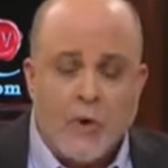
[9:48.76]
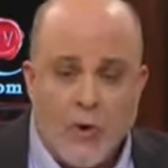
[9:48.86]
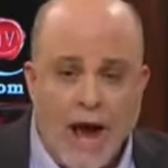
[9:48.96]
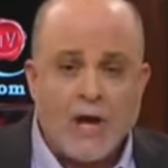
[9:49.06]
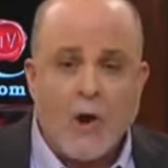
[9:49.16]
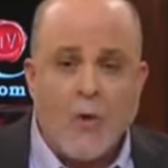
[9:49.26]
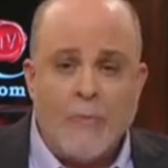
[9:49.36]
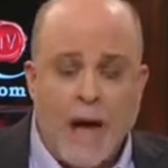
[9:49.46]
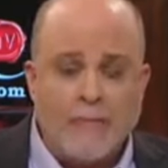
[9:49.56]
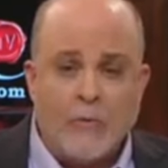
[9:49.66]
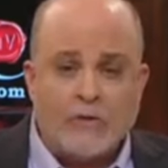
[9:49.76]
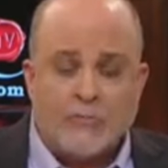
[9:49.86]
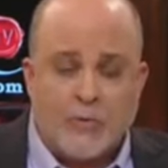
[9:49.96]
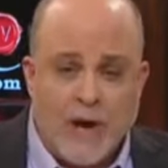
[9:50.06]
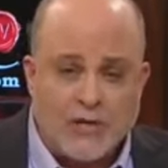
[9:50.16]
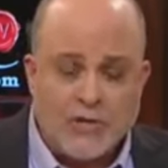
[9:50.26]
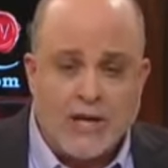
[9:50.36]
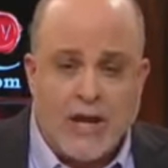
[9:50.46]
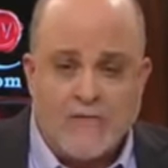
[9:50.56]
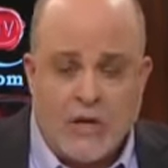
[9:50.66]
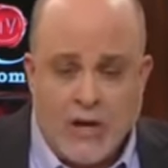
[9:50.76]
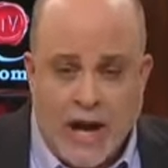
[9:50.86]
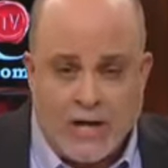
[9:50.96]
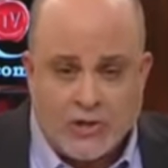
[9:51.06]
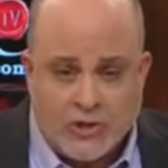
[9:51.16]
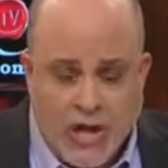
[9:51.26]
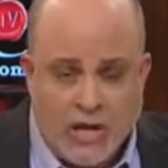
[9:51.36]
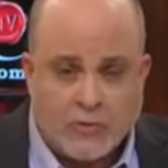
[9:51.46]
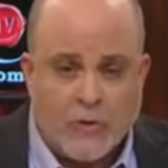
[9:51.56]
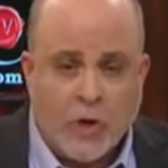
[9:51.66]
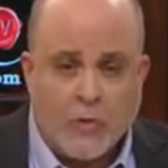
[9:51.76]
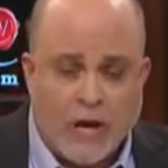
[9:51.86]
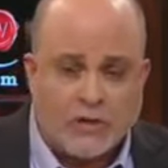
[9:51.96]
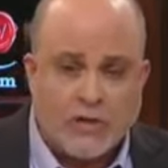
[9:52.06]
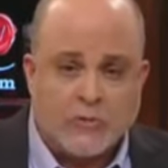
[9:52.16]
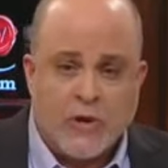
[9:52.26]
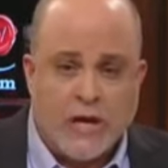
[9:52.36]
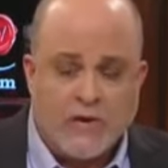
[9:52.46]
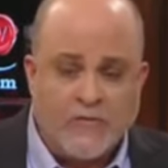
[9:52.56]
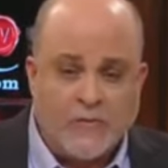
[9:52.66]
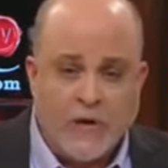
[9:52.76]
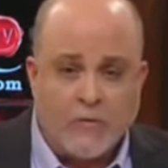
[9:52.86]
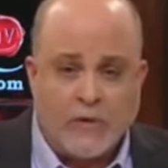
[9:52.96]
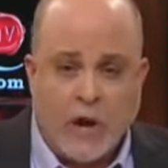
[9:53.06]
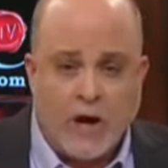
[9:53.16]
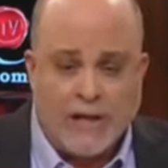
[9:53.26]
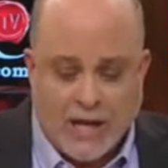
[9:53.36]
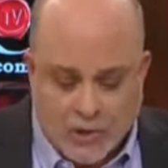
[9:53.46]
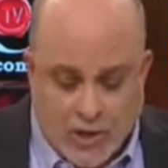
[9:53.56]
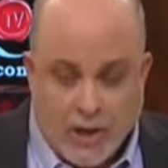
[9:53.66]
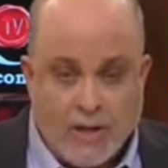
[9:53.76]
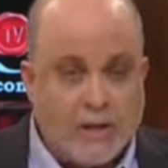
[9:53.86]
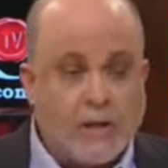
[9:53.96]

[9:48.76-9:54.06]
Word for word: Barack Obama was President of the United States when the Russians were interfering with our election.